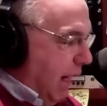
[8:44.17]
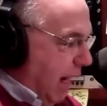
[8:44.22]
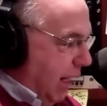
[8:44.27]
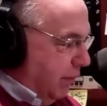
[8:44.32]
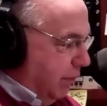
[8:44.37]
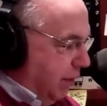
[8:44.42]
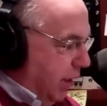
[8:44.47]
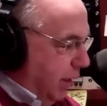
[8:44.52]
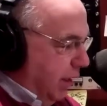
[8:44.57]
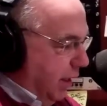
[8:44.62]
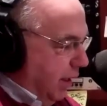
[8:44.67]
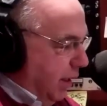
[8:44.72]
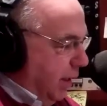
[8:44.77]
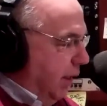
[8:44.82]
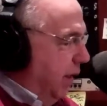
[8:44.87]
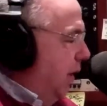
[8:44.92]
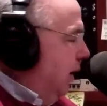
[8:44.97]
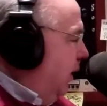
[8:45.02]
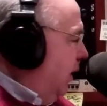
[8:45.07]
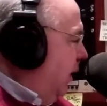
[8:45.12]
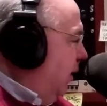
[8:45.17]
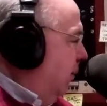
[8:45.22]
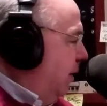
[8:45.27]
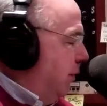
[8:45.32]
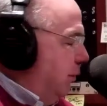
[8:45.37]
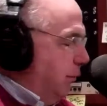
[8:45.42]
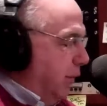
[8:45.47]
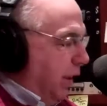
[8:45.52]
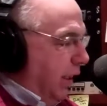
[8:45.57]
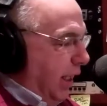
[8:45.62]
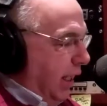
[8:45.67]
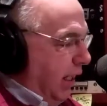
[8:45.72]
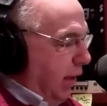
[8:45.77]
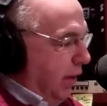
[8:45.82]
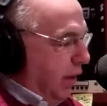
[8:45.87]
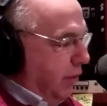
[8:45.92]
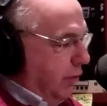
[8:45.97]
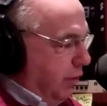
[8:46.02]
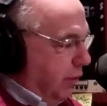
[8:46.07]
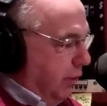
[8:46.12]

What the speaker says: outside the Metro Atlanta area.